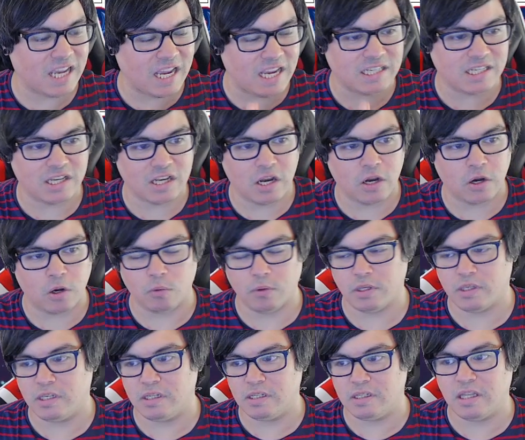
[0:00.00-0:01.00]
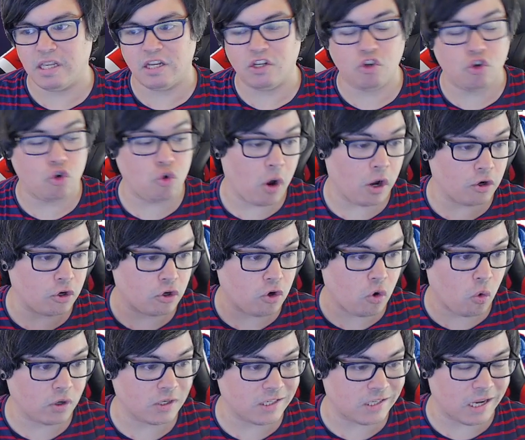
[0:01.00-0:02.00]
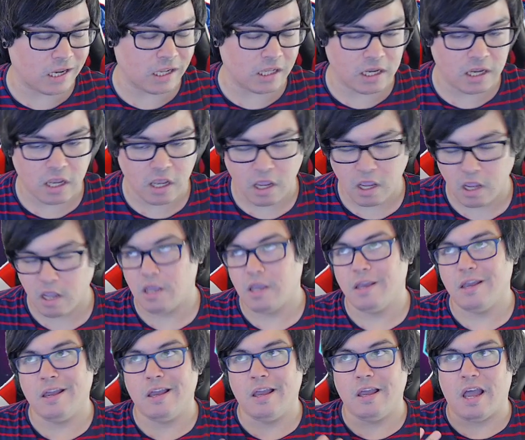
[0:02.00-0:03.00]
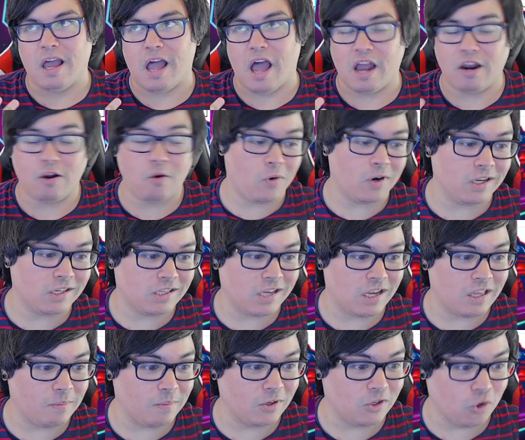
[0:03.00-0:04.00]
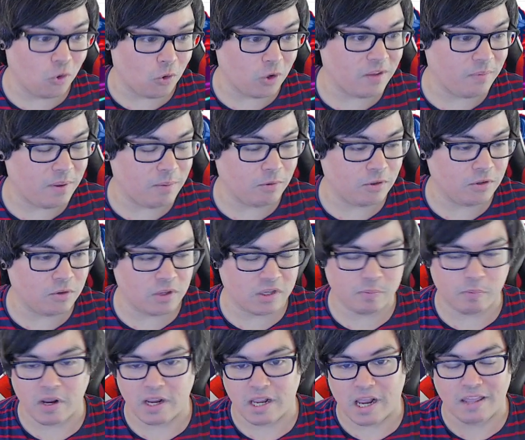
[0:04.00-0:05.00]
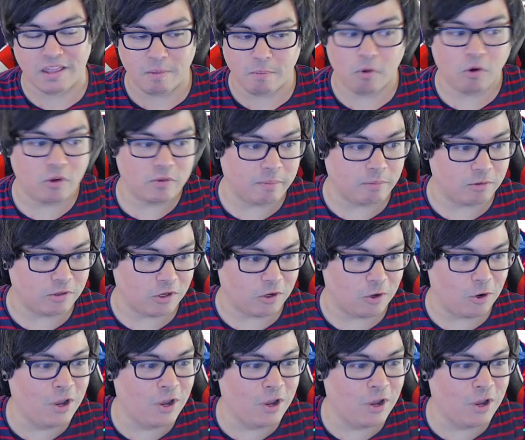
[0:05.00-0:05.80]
case scenario. This is the 200 cores daily. I don't want to say the majority of people do this, but I think most people do.